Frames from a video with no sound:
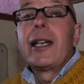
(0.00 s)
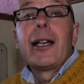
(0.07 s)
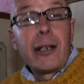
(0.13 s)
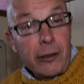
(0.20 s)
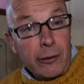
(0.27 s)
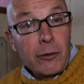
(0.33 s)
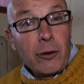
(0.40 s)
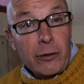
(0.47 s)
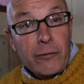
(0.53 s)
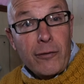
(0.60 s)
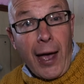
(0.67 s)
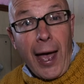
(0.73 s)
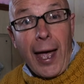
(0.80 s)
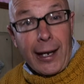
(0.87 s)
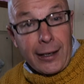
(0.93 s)
Now, I know I've got the
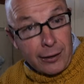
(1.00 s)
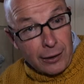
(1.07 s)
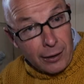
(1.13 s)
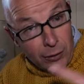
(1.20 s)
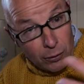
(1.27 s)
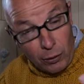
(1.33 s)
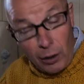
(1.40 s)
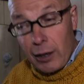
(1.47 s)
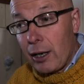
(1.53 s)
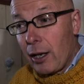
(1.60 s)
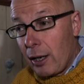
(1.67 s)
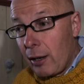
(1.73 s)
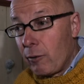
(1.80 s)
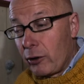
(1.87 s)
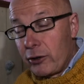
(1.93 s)
van and
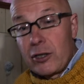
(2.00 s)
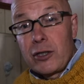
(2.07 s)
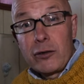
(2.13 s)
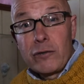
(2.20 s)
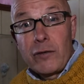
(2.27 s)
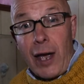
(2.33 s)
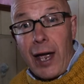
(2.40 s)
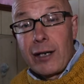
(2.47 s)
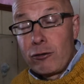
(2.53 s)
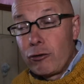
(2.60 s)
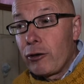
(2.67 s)
I want to do van